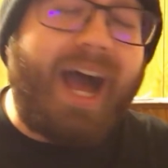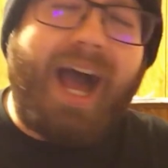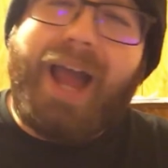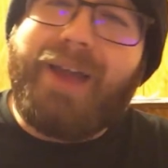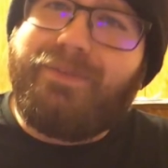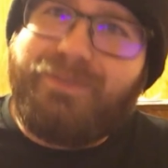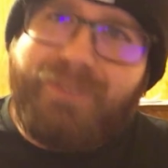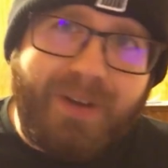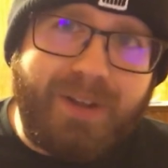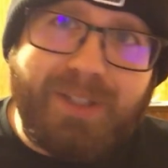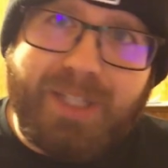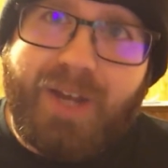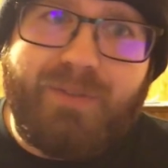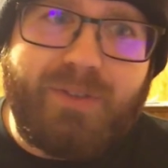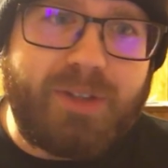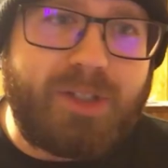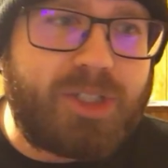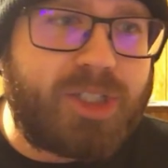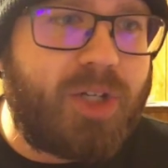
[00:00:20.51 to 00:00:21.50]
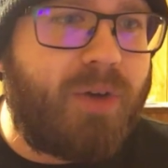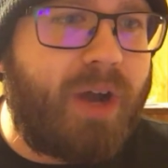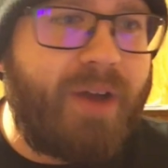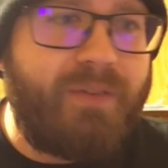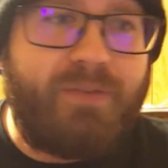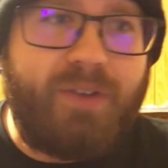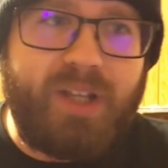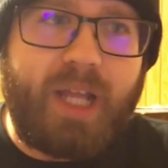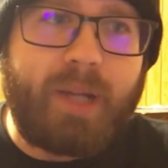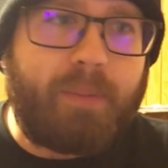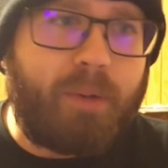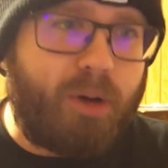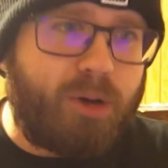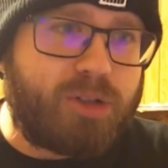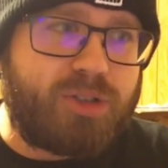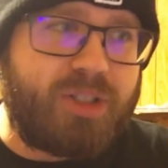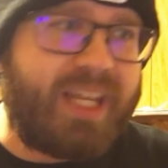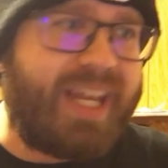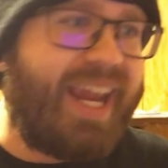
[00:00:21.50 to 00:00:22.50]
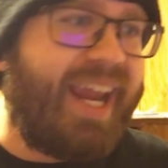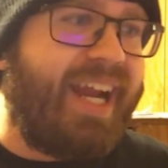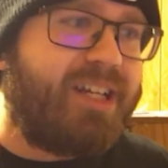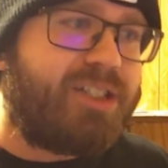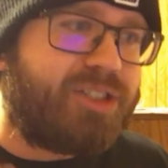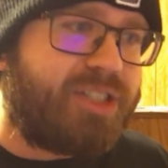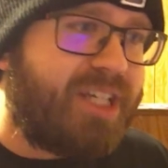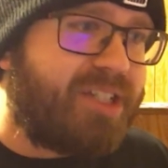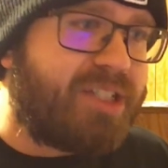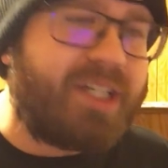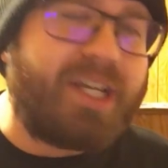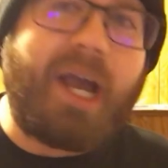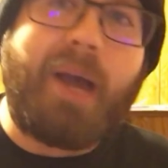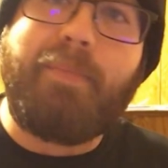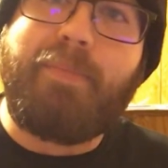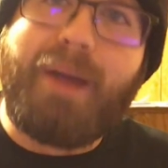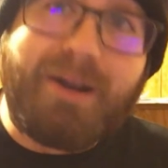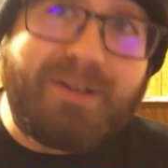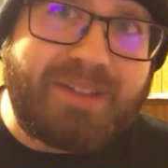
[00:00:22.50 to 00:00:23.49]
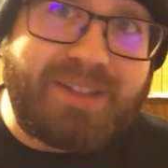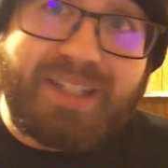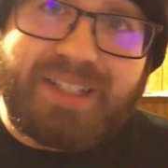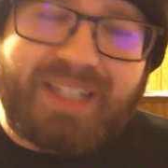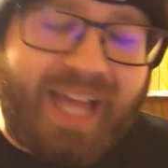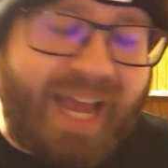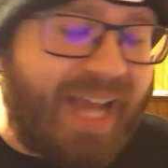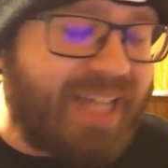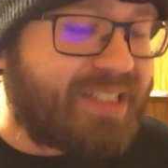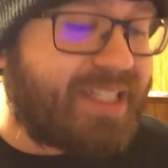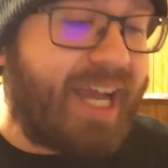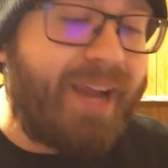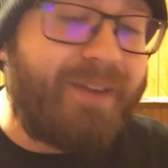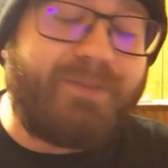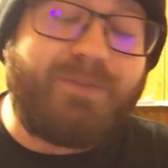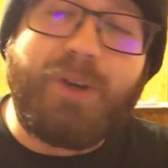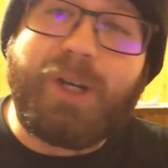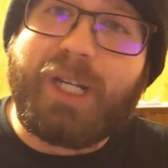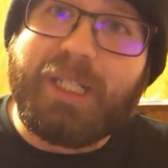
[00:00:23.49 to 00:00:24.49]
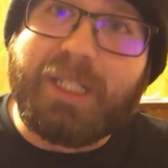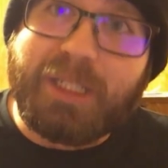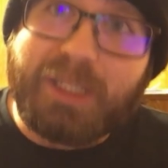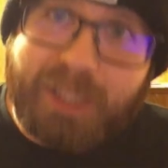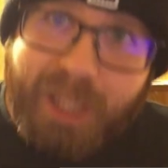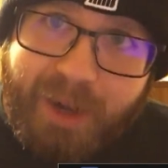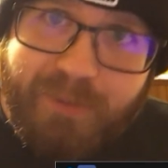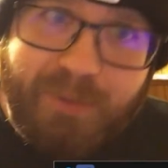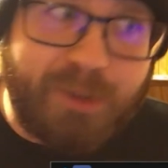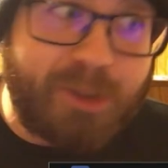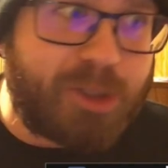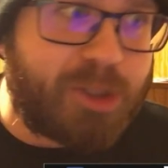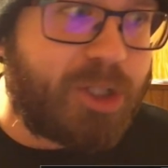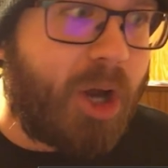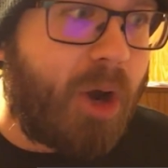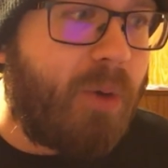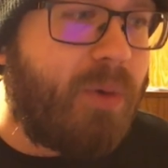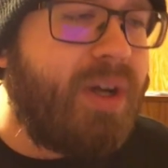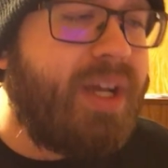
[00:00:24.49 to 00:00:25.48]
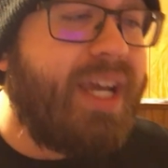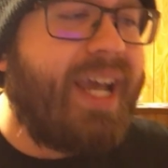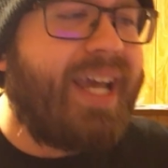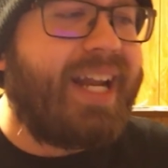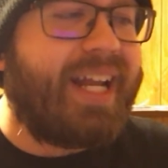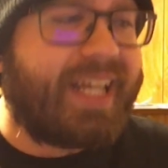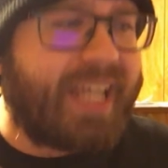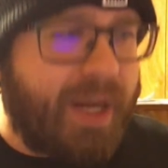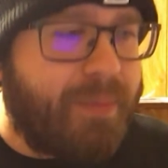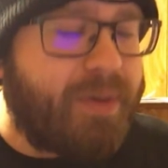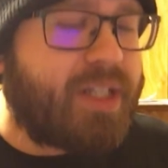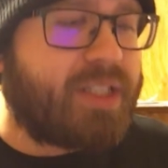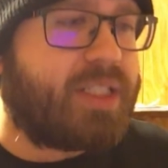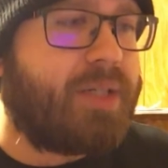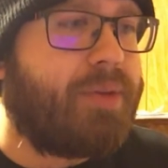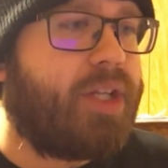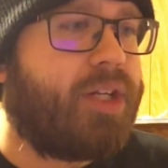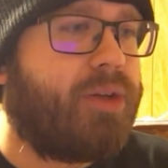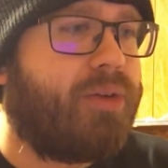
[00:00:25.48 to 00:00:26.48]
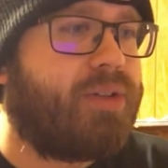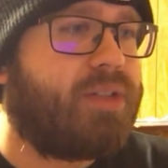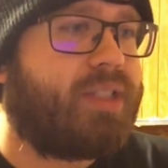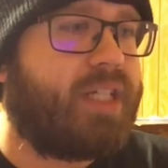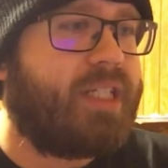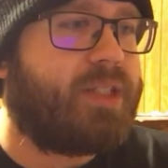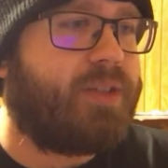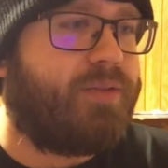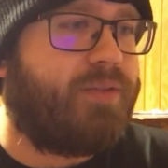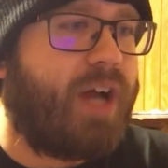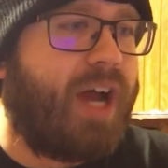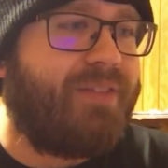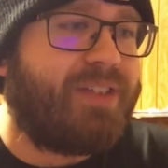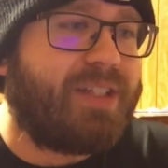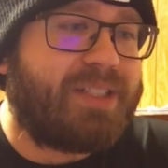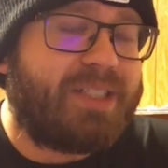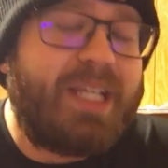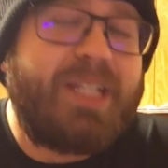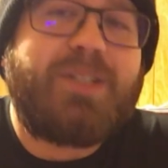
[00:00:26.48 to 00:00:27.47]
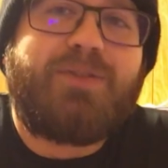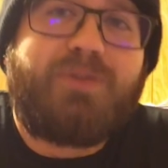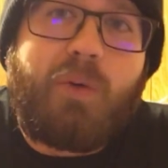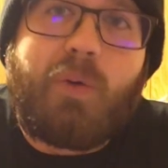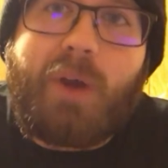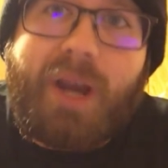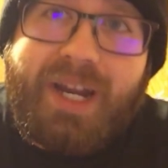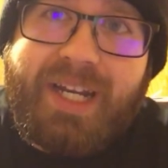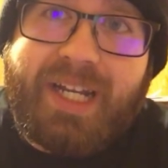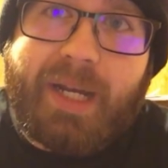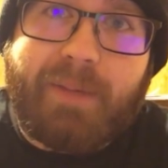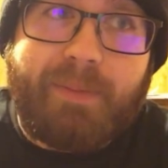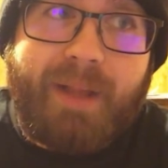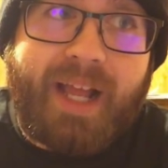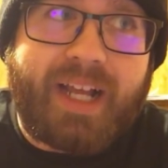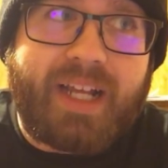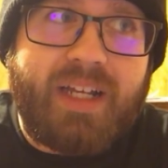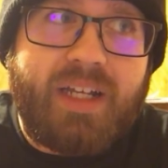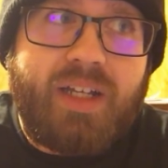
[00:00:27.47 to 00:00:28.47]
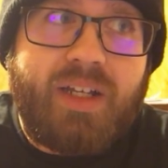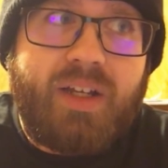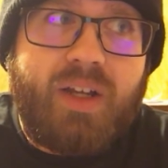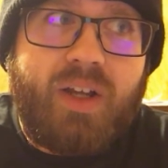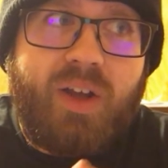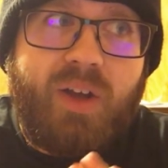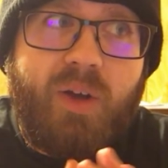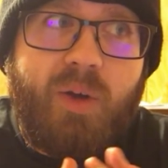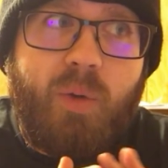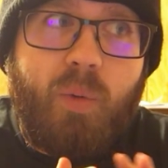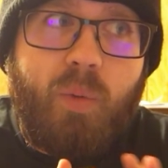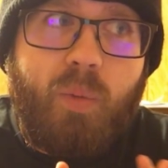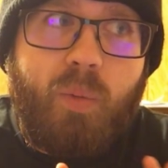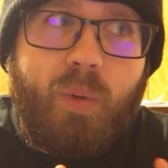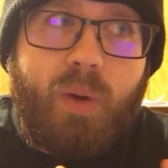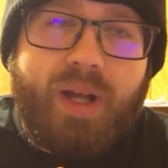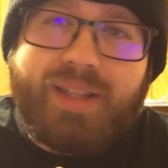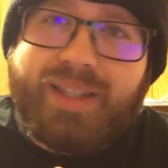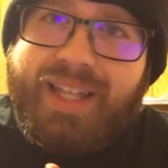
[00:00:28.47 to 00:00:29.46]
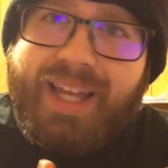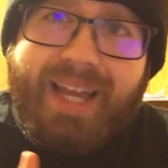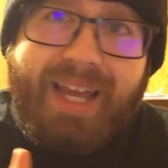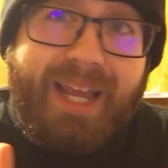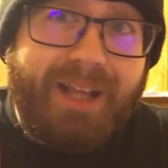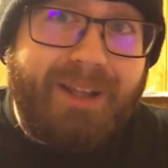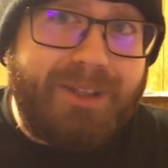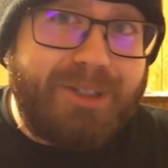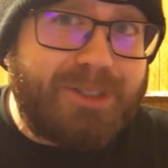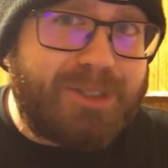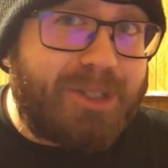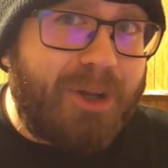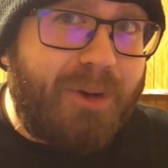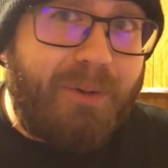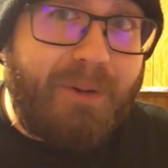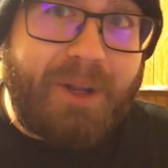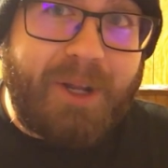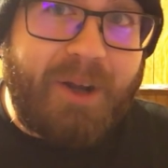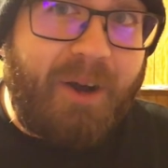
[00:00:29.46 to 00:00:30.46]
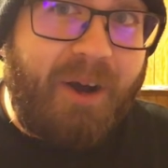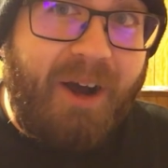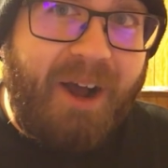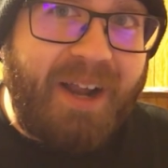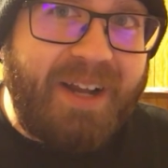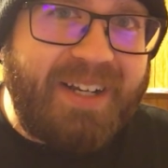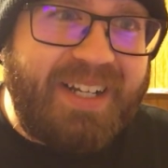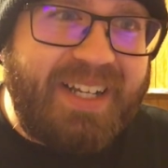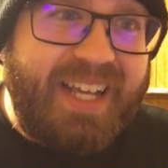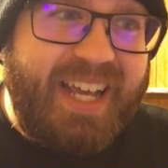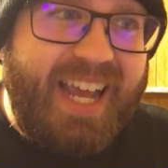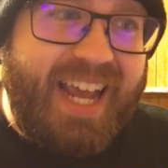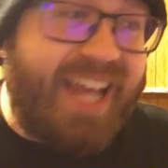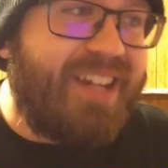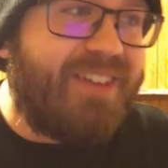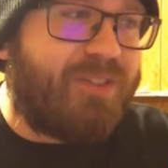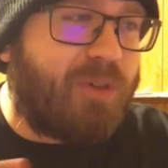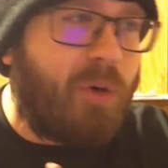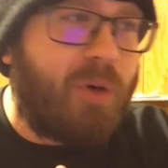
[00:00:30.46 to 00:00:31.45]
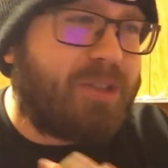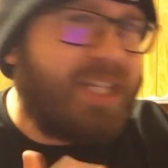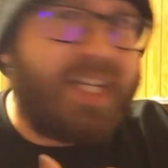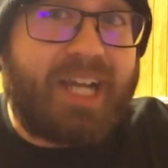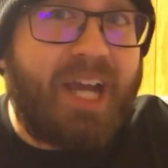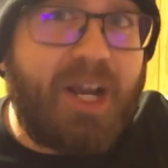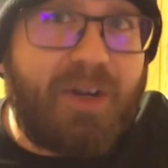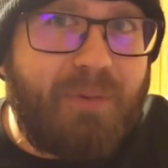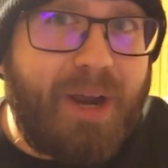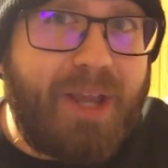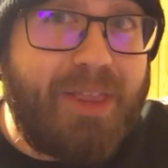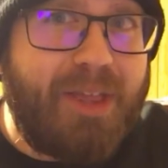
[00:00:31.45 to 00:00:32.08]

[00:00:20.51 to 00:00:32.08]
I fell in love with the show. I feel like personally each season got better than the last. I freaking love the show and I can't wait to see what they do in Season 5. The Season 4 ending, I'm like, what the hell is going on? And of course they cut away.